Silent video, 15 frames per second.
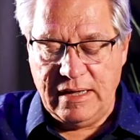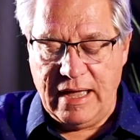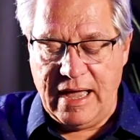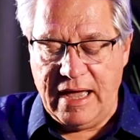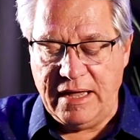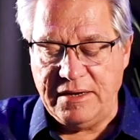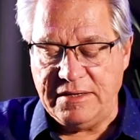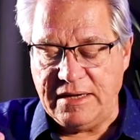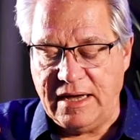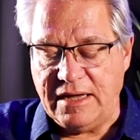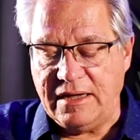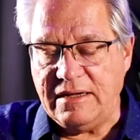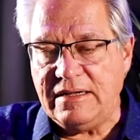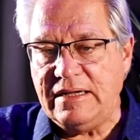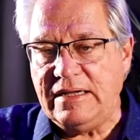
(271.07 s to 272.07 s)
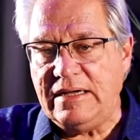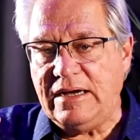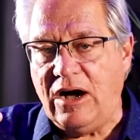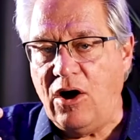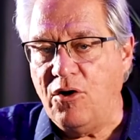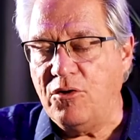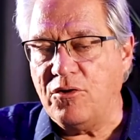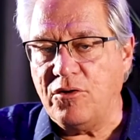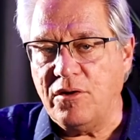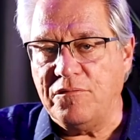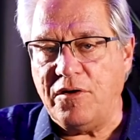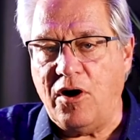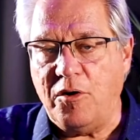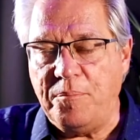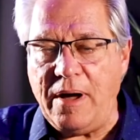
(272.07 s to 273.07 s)
and uh, owner
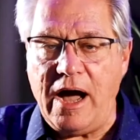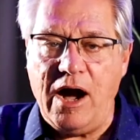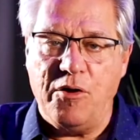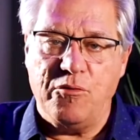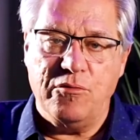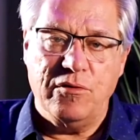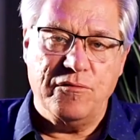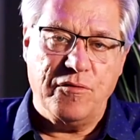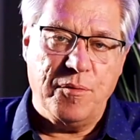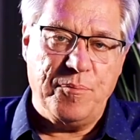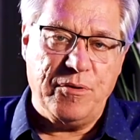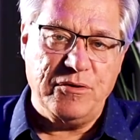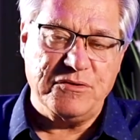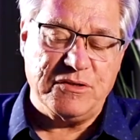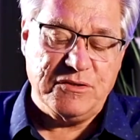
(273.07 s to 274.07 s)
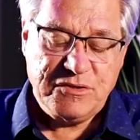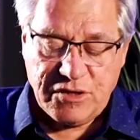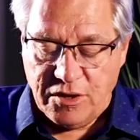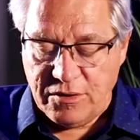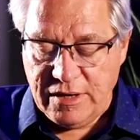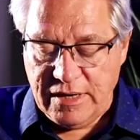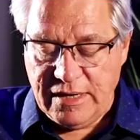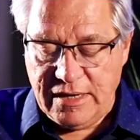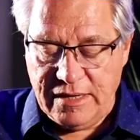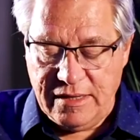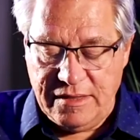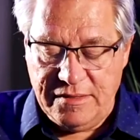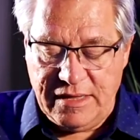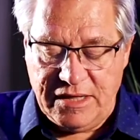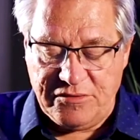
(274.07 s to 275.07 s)
of all power over a person. So
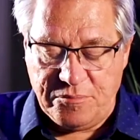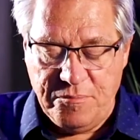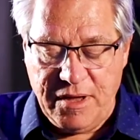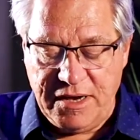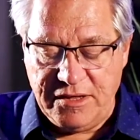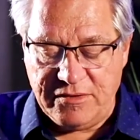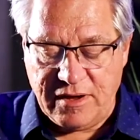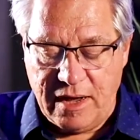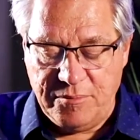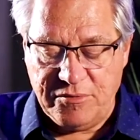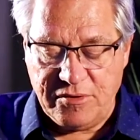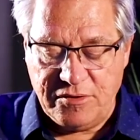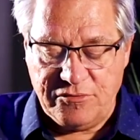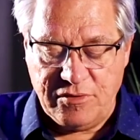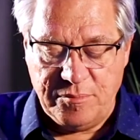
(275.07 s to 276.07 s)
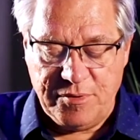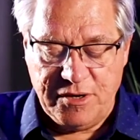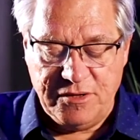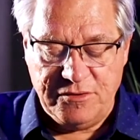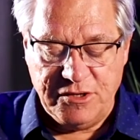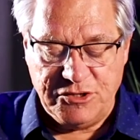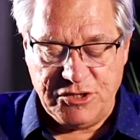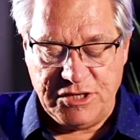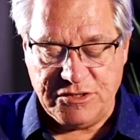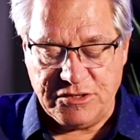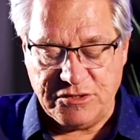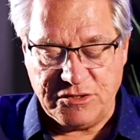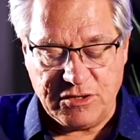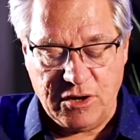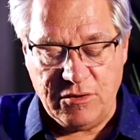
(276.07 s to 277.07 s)
that's many times attributed to
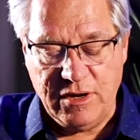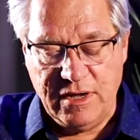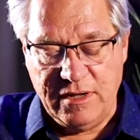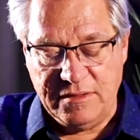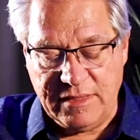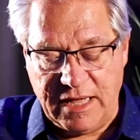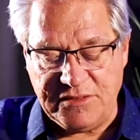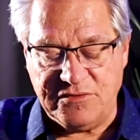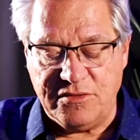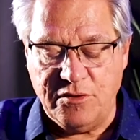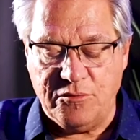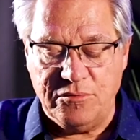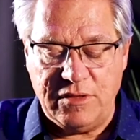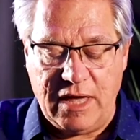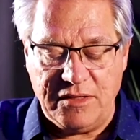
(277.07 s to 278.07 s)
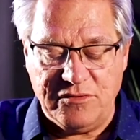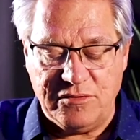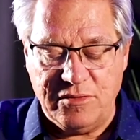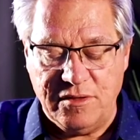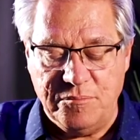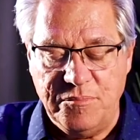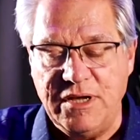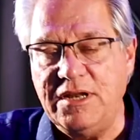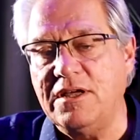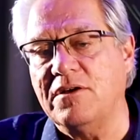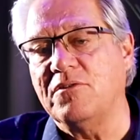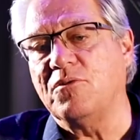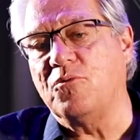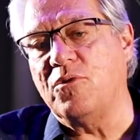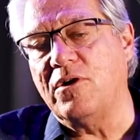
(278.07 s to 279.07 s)
Jesus. So that's the, that's the meaning
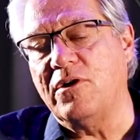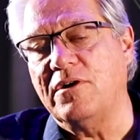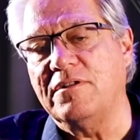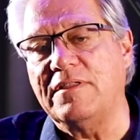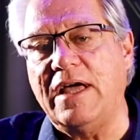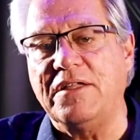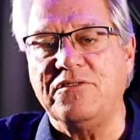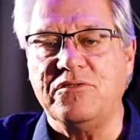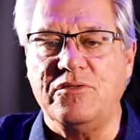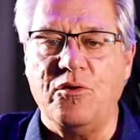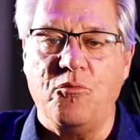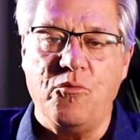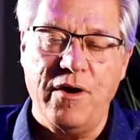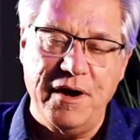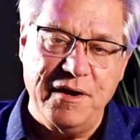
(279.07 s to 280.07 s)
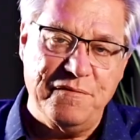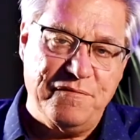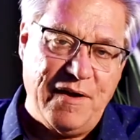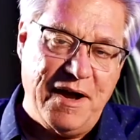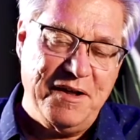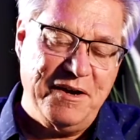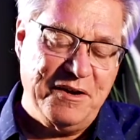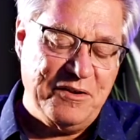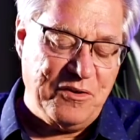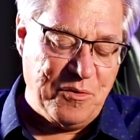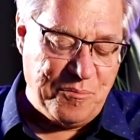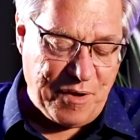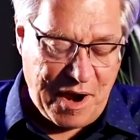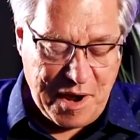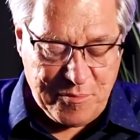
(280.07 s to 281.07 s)
of the word, that's the where you find it in
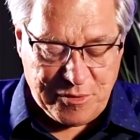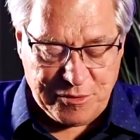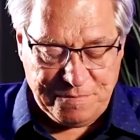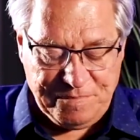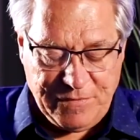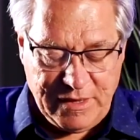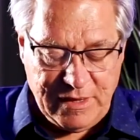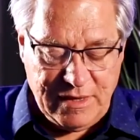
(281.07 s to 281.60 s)
your Bible.